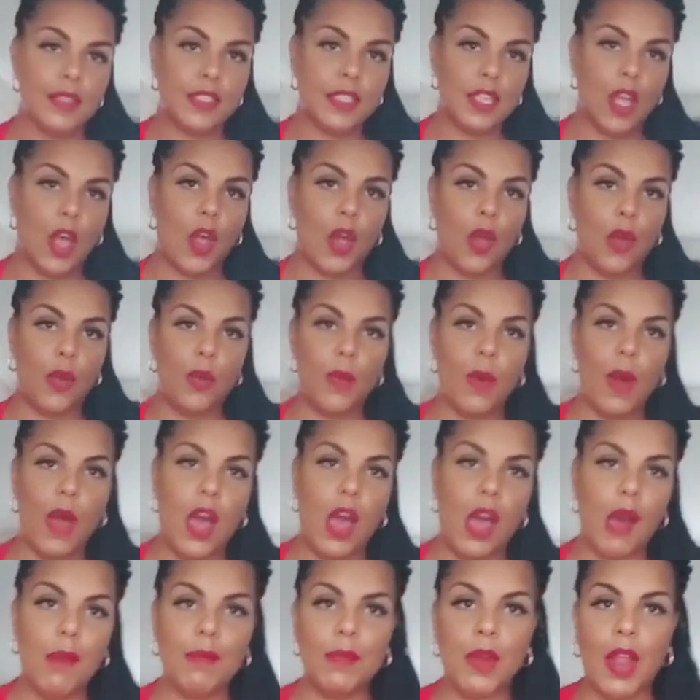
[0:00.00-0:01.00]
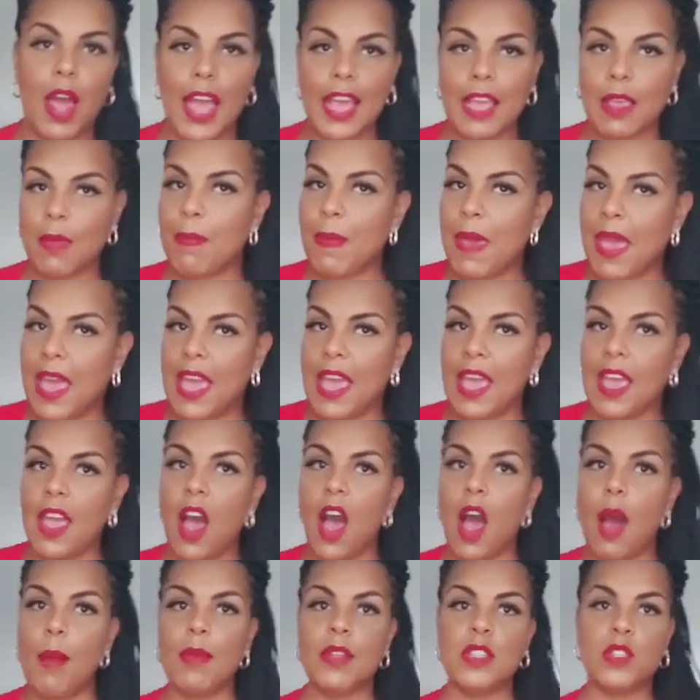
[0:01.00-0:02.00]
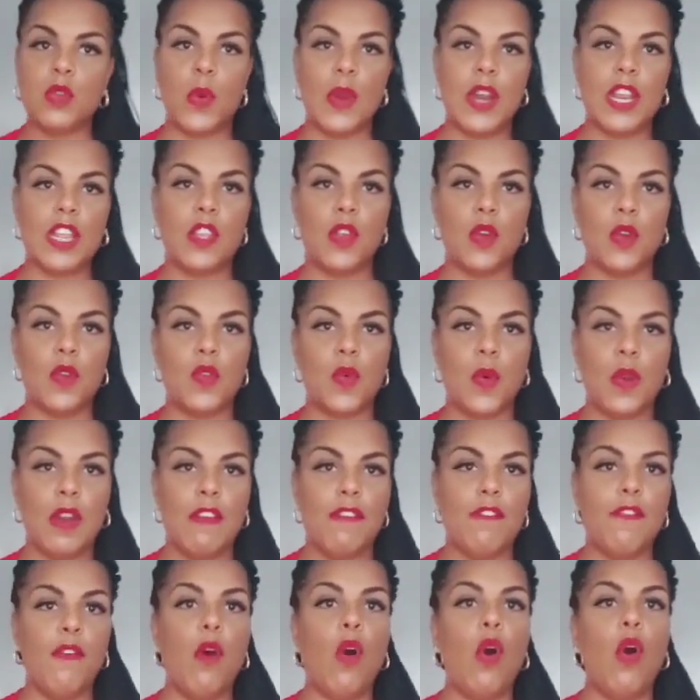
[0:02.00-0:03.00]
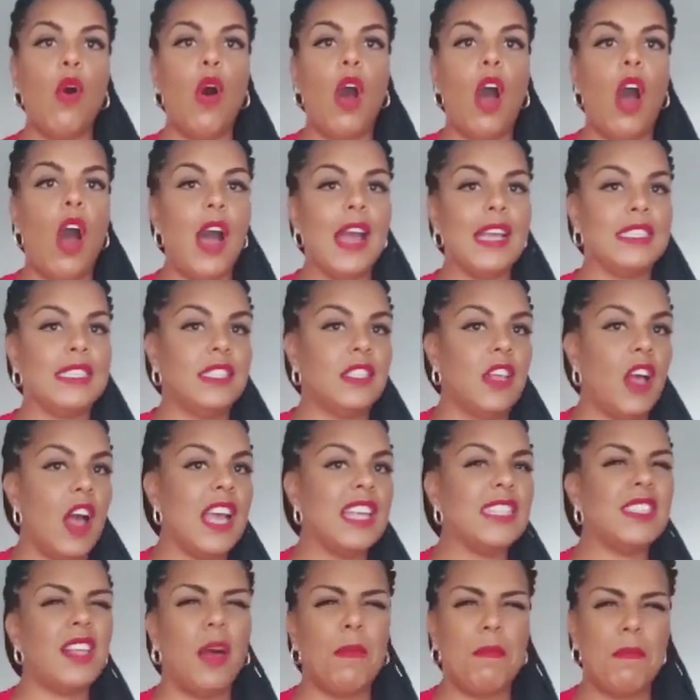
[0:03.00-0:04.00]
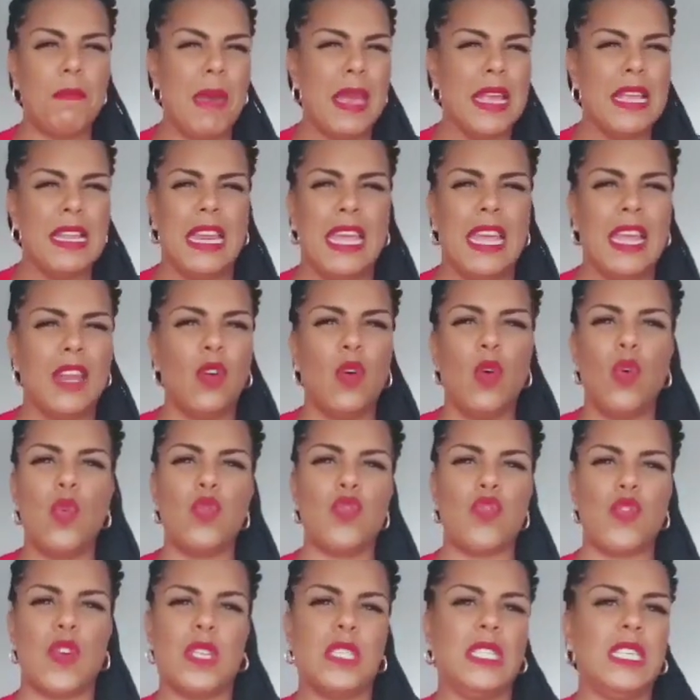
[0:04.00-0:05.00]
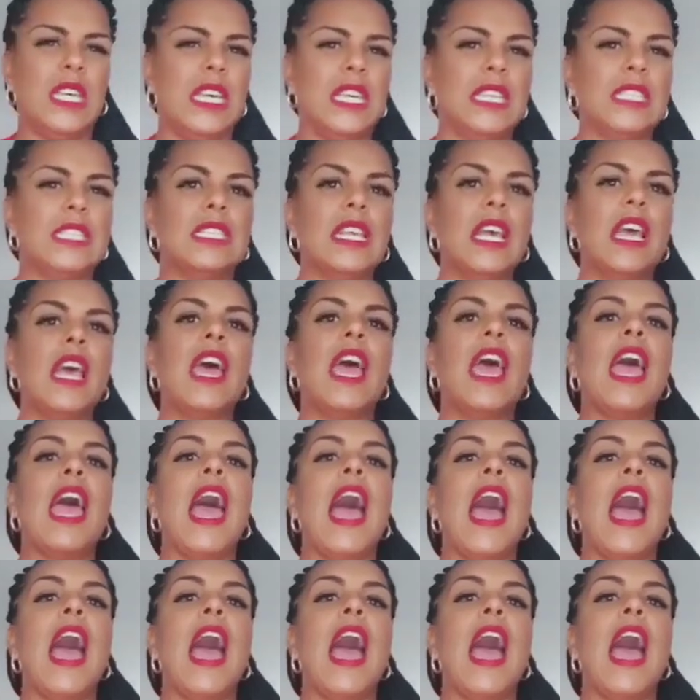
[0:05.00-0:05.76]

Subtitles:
So like me, I'm a 22-24. I size up mainly in all dresses.